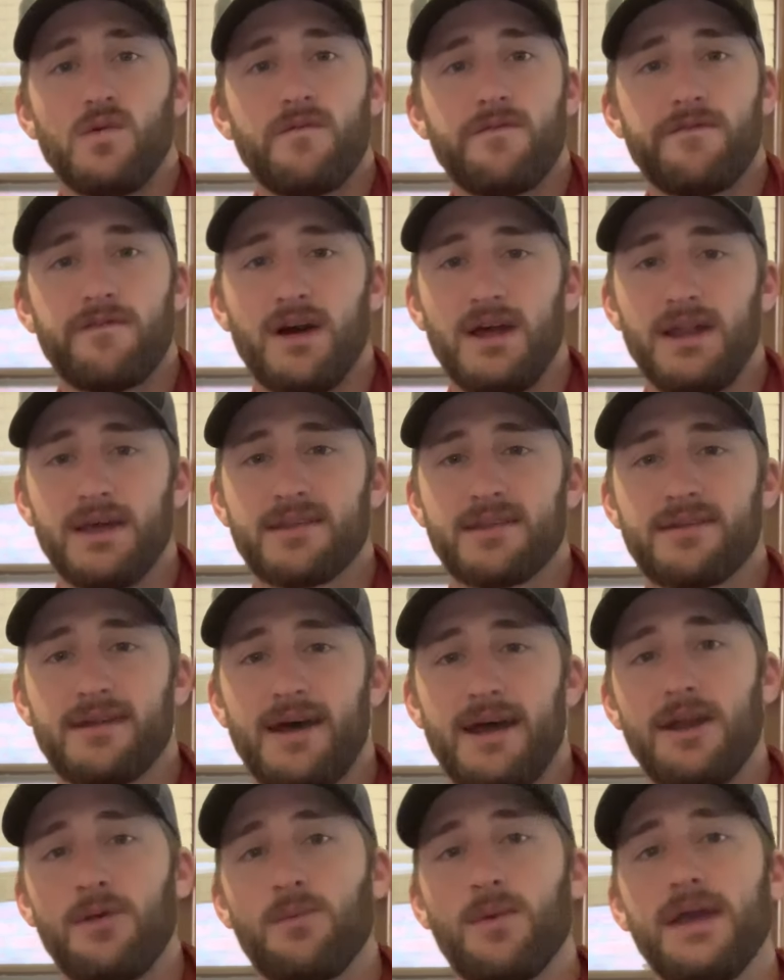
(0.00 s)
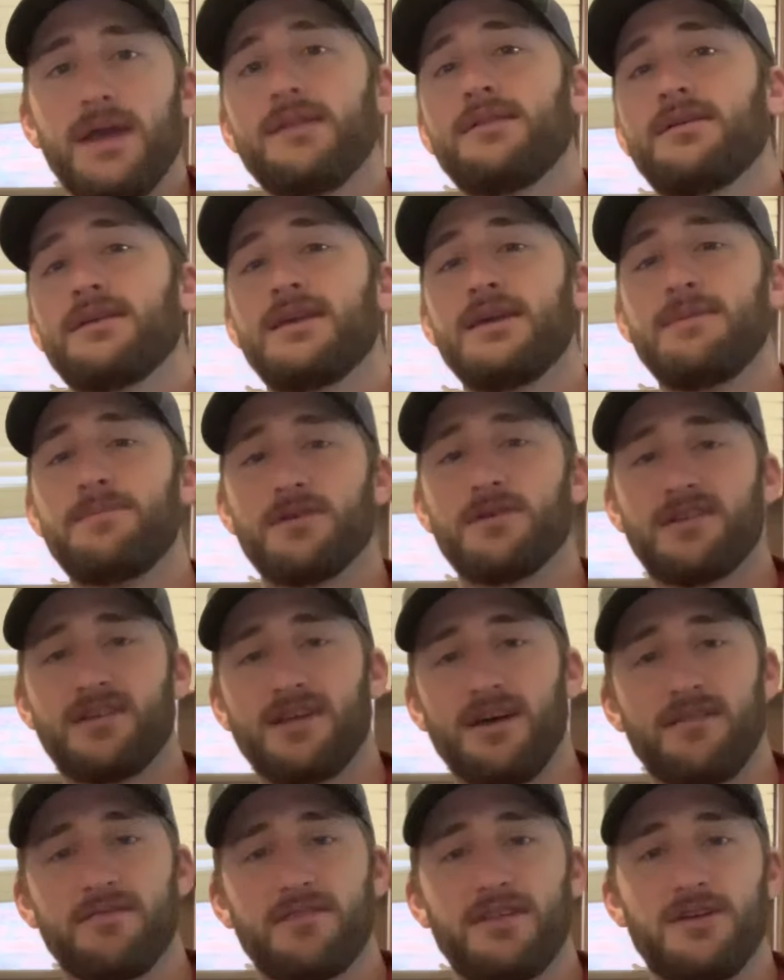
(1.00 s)
fun, exciting ways to keep
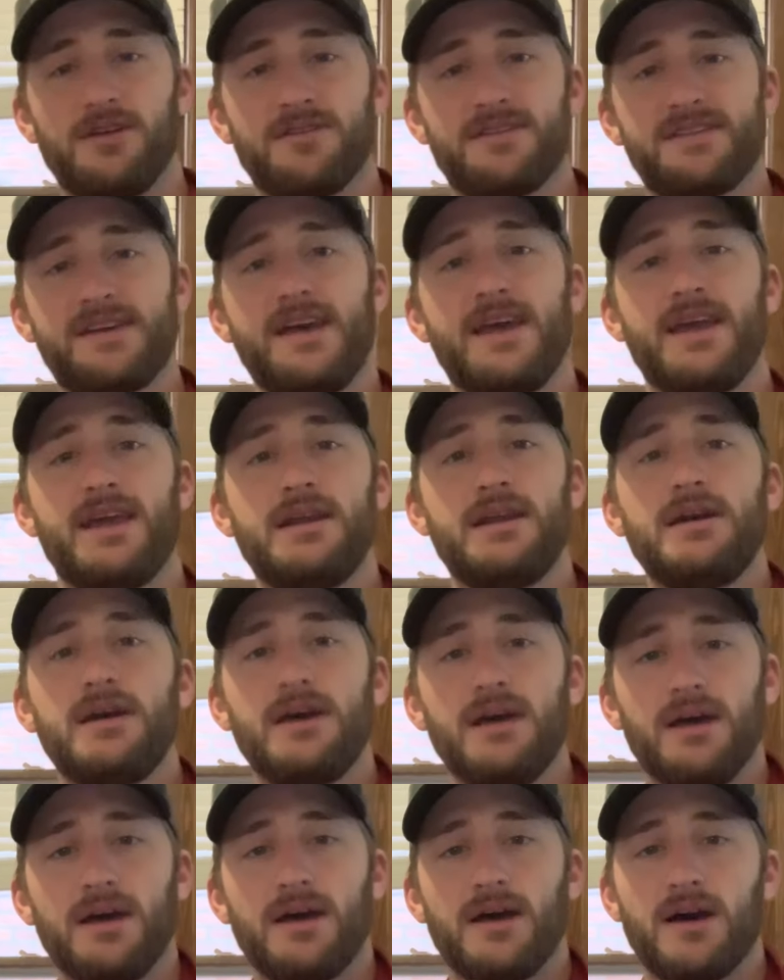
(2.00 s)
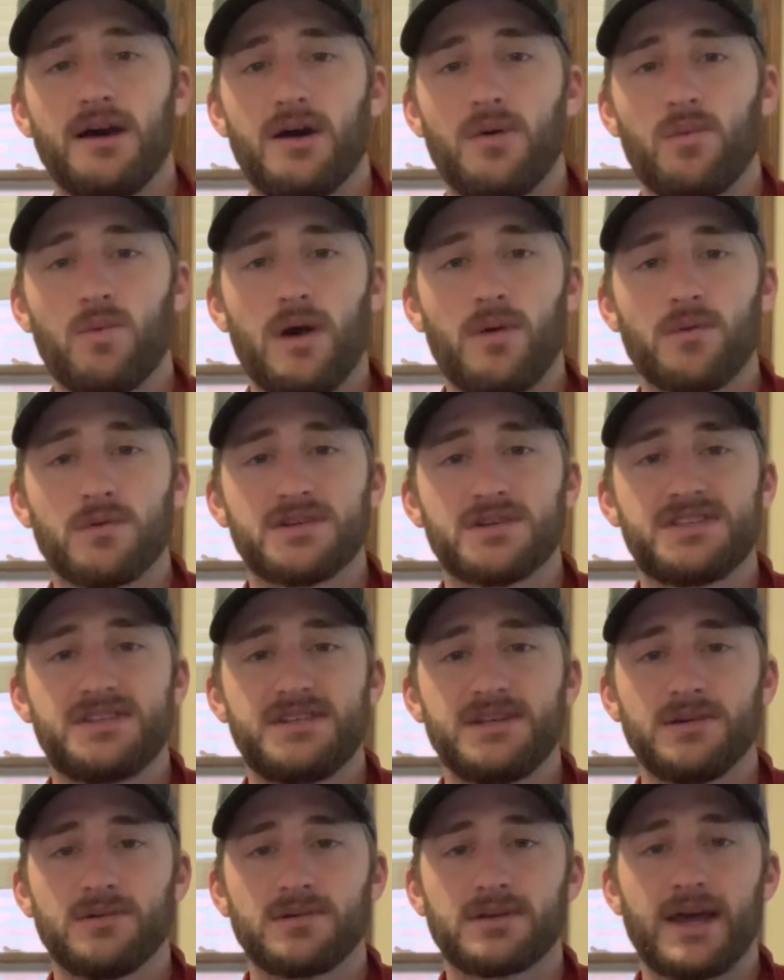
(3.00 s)
yourselves entertained while we're
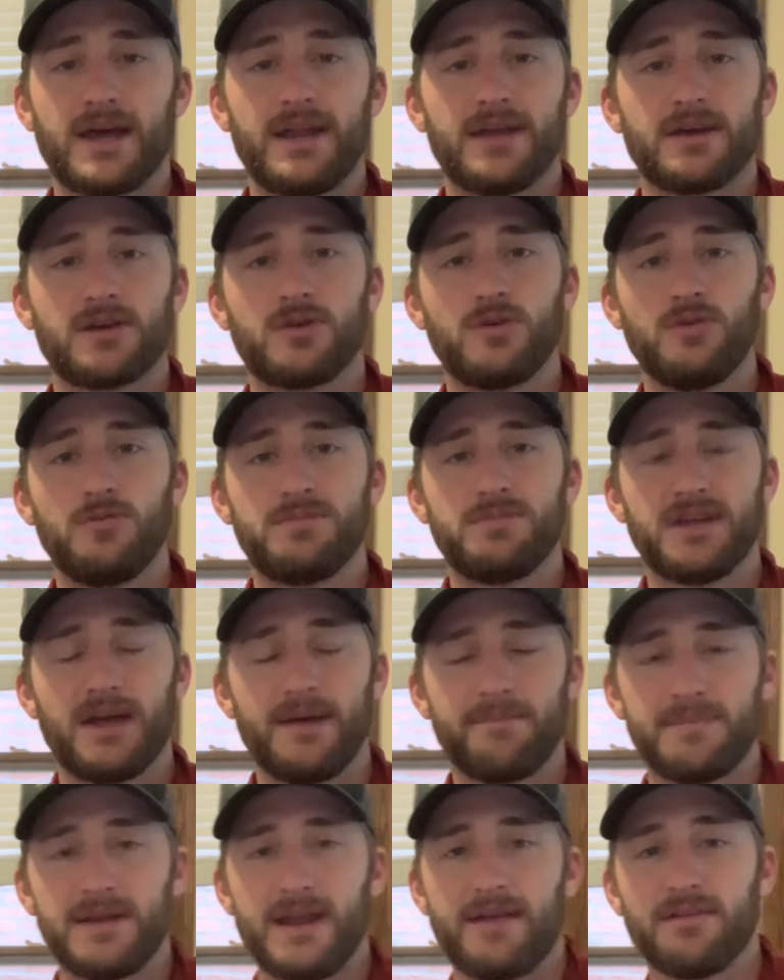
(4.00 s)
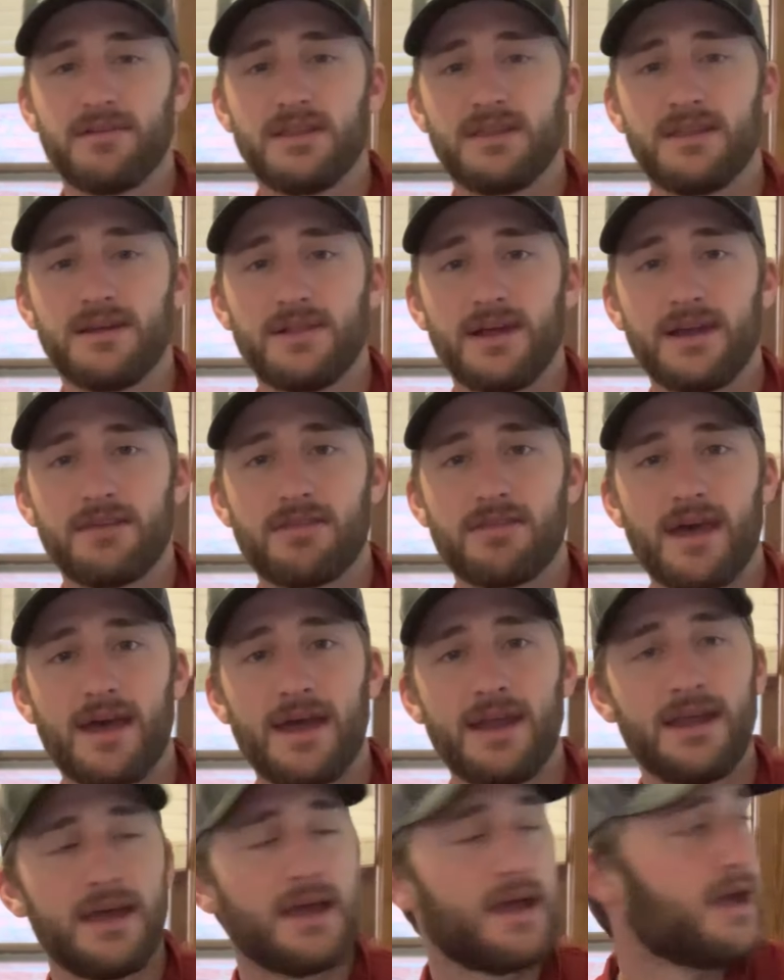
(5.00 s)
still kind of cooped up and everything like
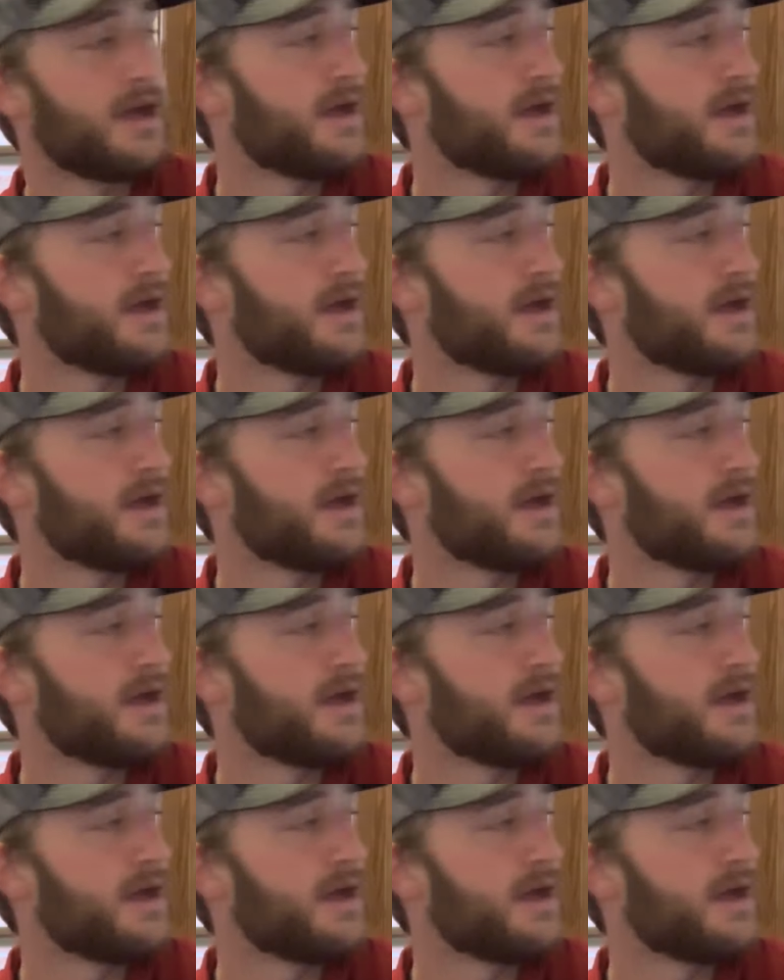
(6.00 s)
that.